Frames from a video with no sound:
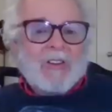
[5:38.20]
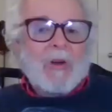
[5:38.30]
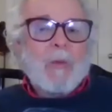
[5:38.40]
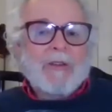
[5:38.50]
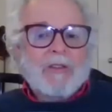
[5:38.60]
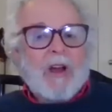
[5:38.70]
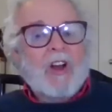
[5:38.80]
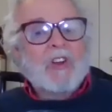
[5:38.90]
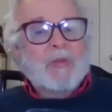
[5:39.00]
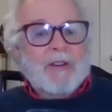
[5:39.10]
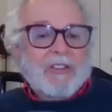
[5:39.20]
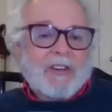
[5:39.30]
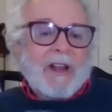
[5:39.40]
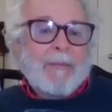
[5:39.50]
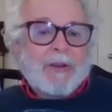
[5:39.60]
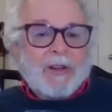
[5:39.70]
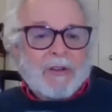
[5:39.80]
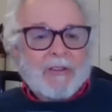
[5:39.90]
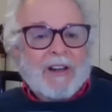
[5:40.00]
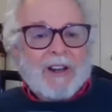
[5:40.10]
he was the hospital chaplain and
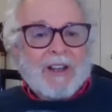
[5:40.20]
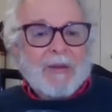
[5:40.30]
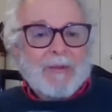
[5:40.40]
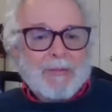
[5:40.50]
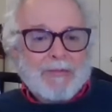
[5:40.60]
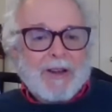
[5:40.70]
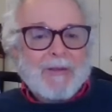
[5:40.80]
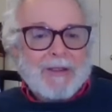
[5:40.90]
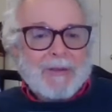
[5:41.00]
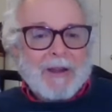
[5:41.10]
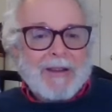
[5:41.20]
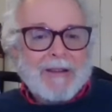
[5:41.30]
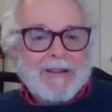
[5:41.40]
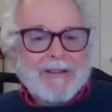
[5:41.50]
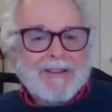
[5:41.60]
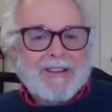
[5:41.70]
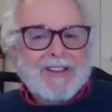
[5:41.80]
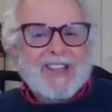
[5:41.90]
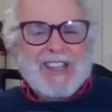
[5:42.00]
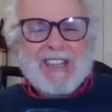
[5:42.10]
would I like him to pray with me?
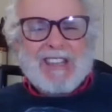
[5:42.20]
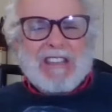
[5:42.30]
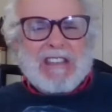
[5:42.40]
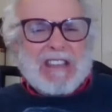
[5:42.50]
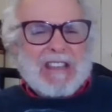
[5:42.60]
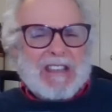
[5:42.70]
Yeah.